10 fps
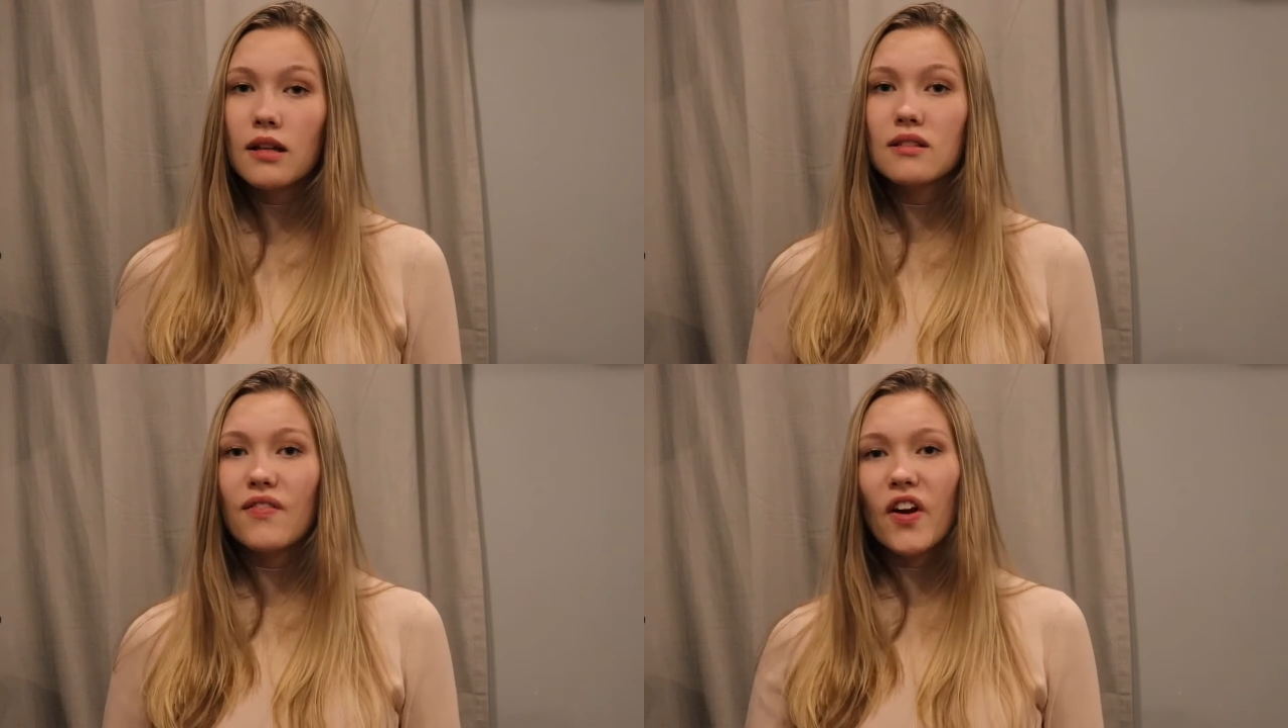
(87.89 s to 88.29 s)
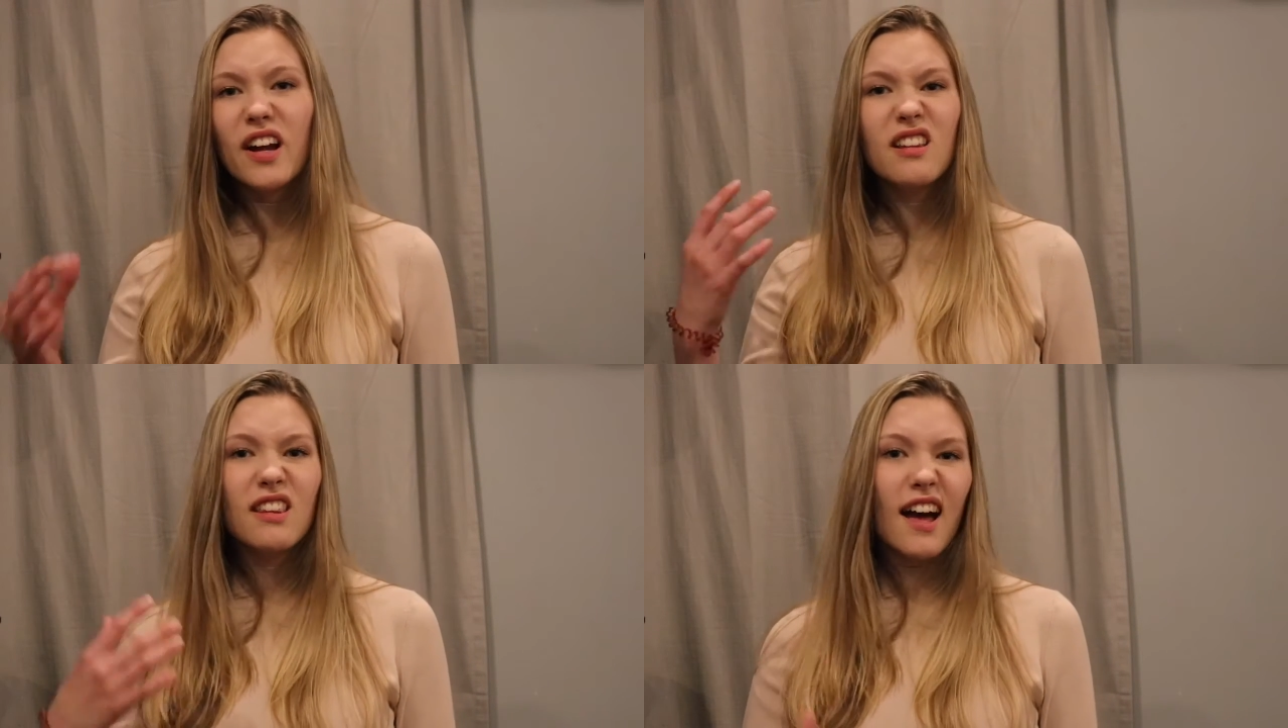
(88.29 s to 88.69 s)
It's
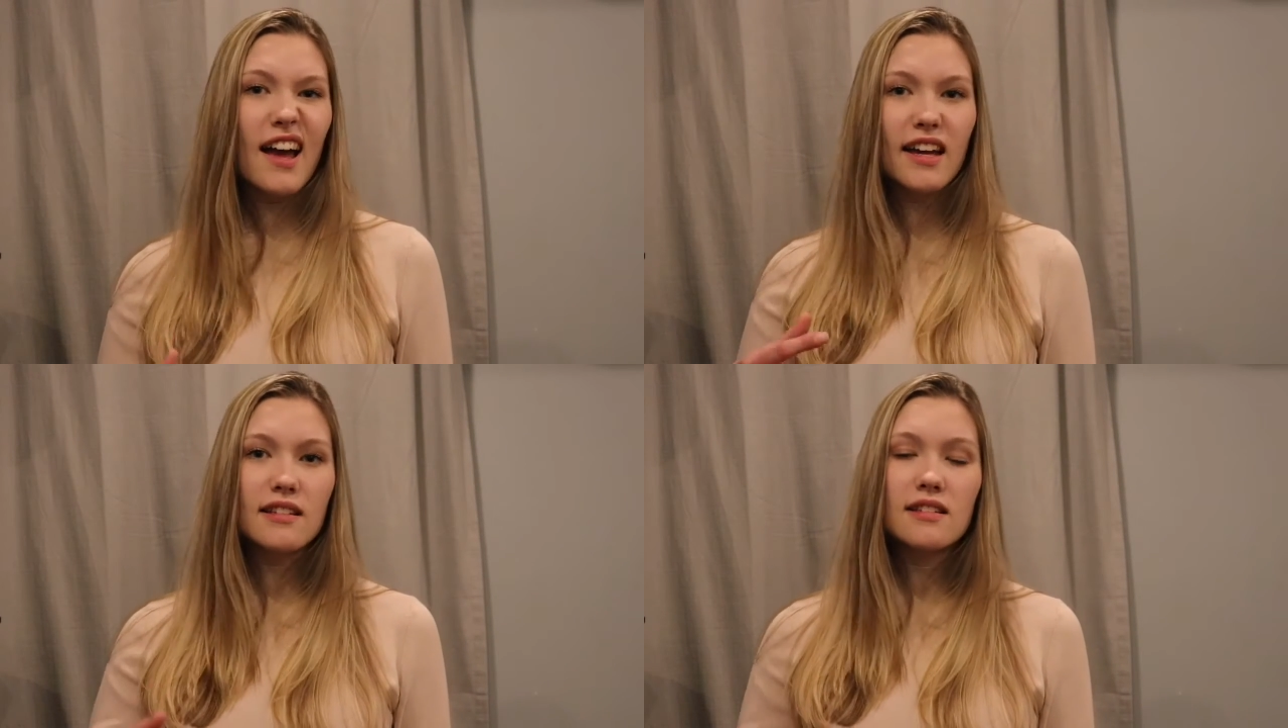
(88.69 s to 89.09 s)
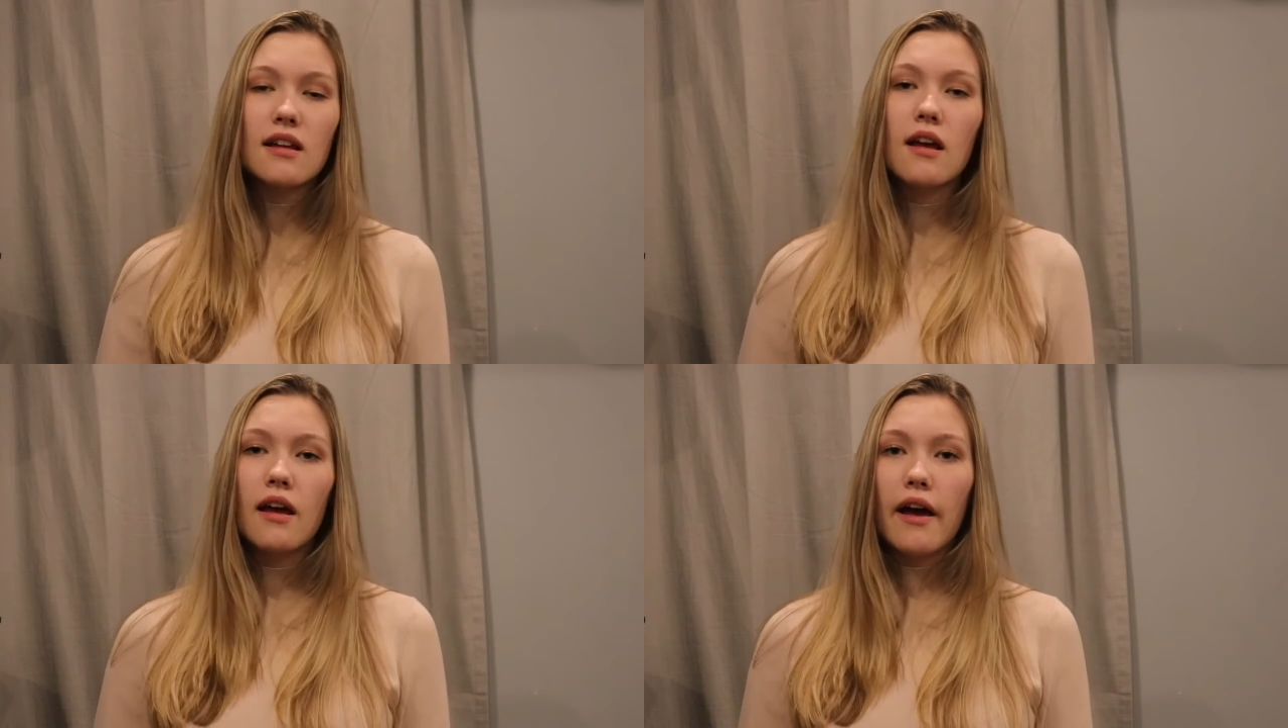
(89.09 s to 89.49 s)
very light,
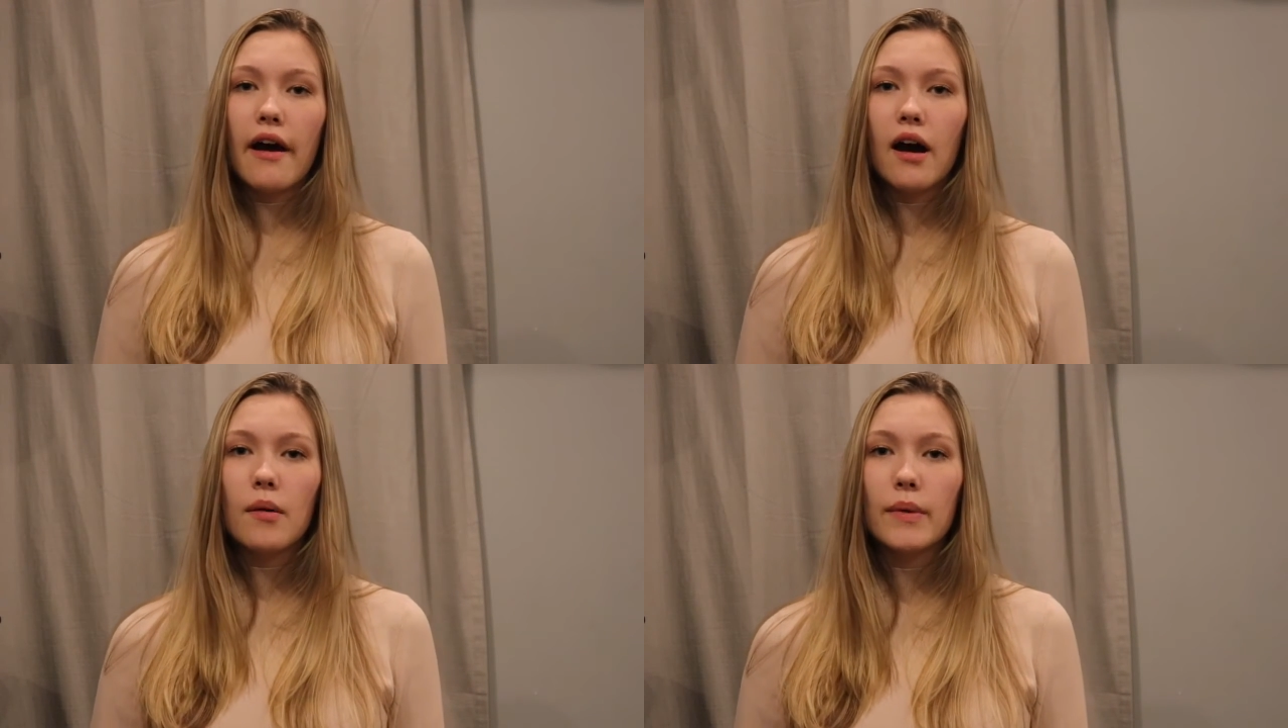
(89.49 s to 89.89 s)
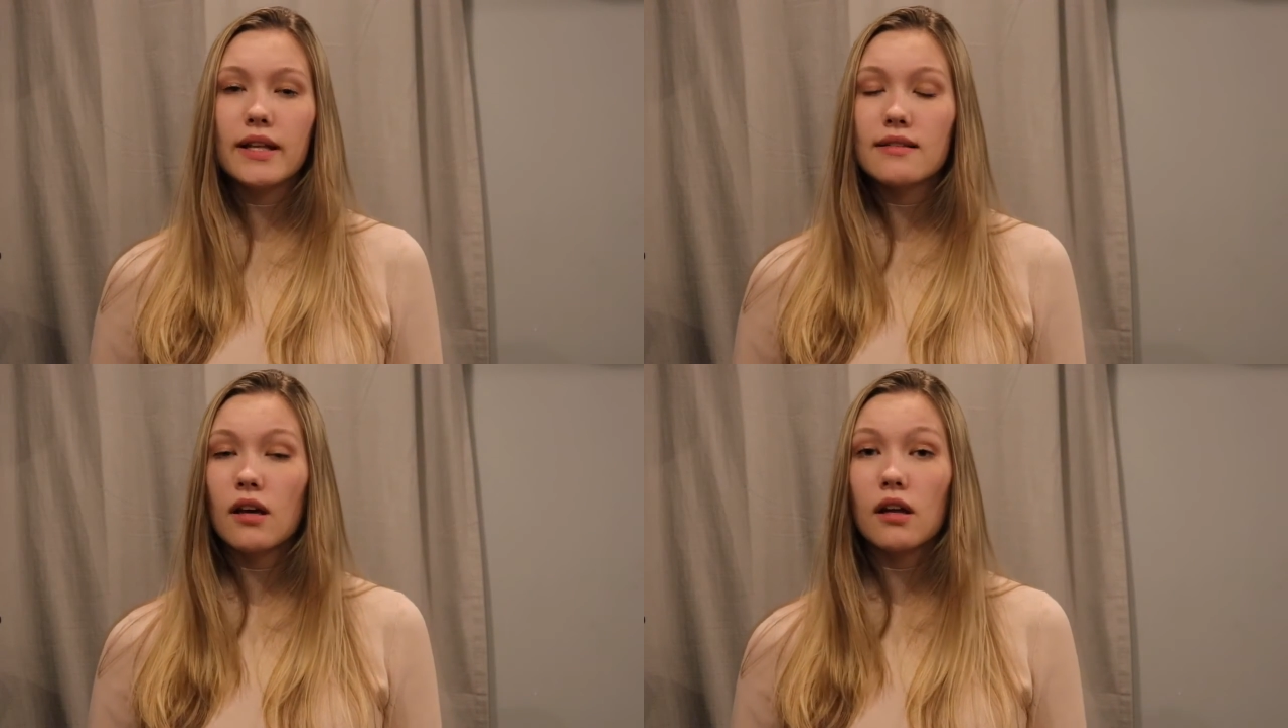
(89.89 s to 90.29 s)
um,
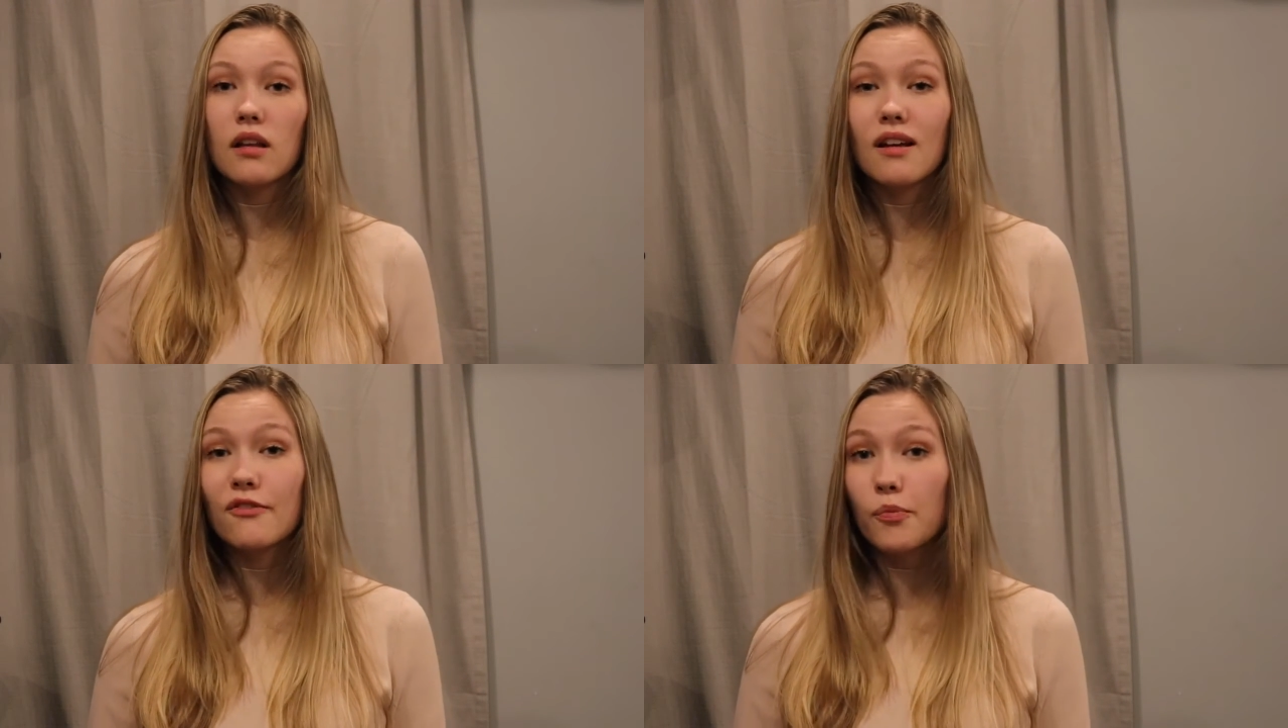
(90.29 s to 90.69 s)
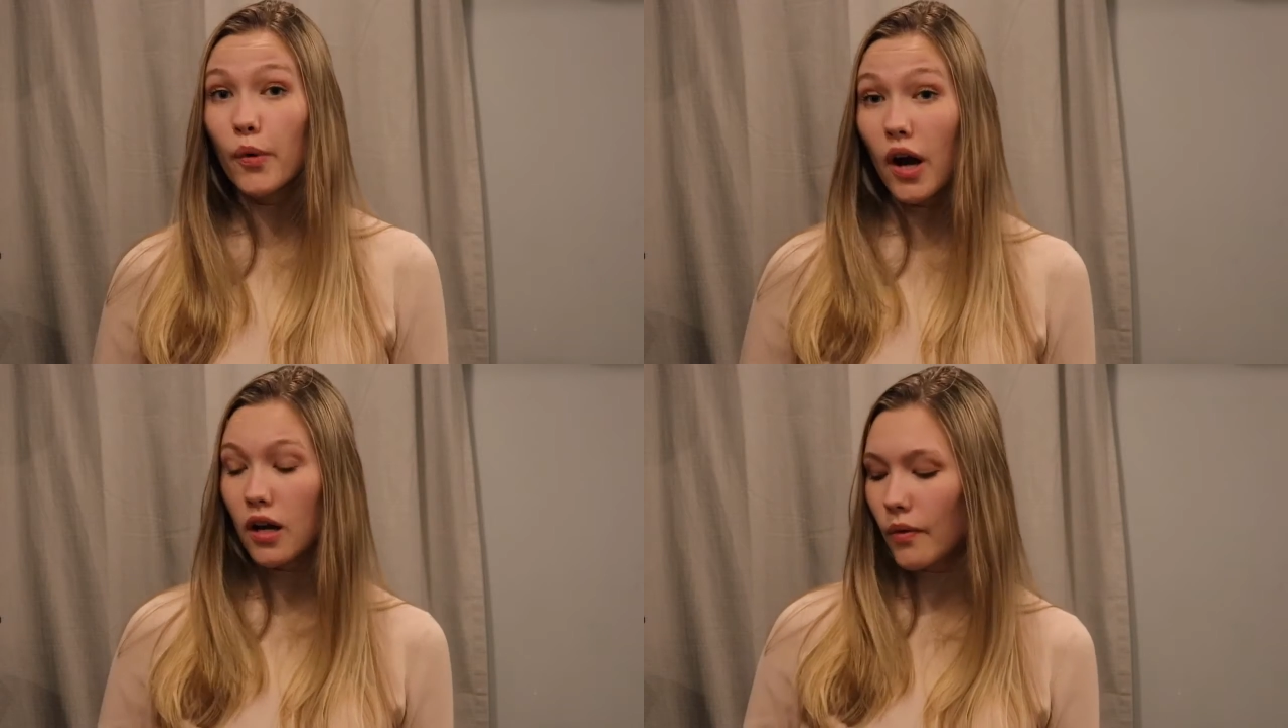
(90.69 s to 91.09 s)
and it's got a lot of
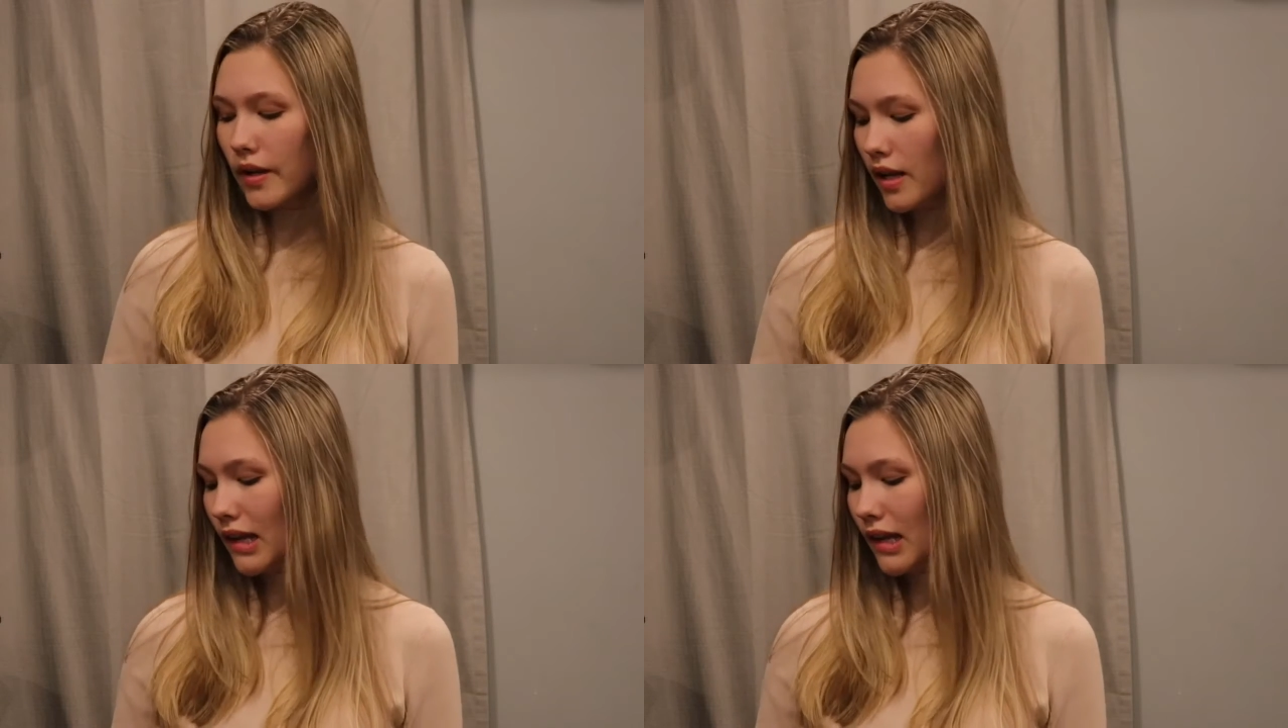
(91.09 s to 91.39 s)
vibrato in it.